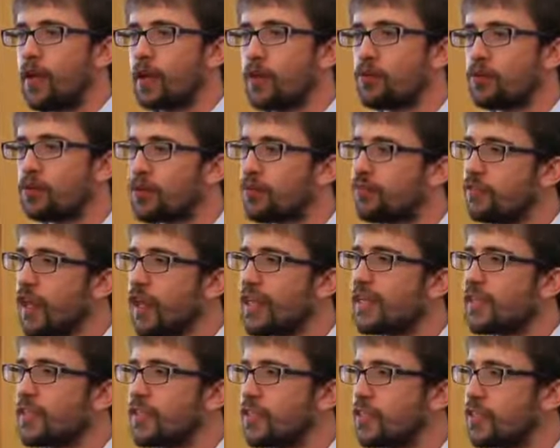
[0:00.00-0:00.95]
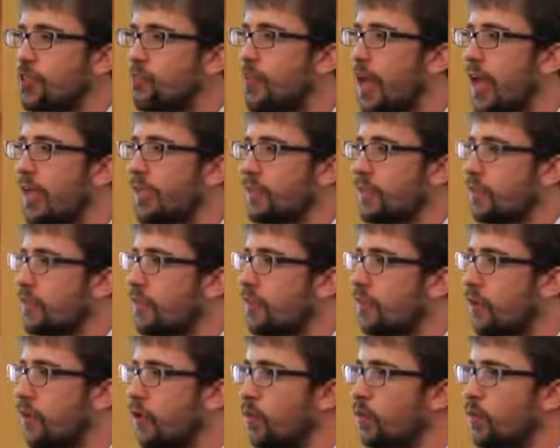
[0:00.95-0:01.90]
It was a flight in suspense.
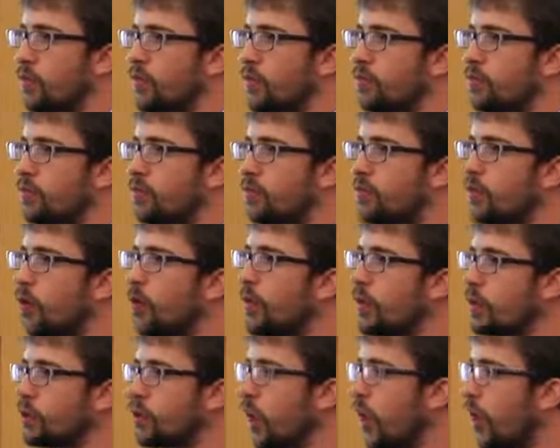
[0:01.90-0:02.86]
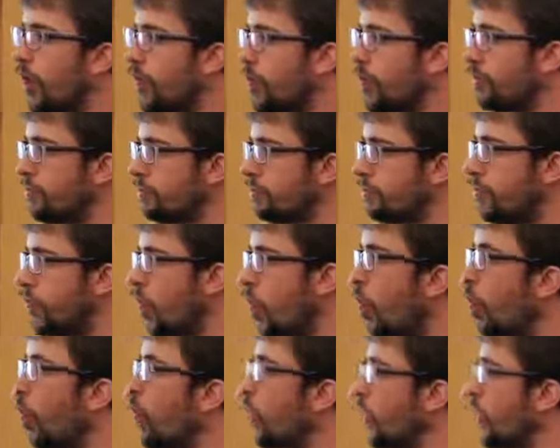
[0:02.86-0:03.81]
There was so much
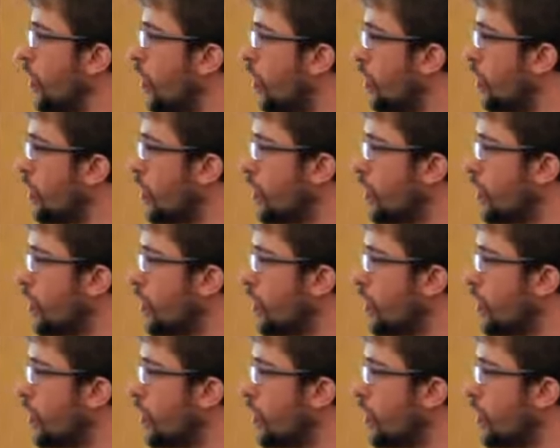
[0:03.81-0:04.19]
unknown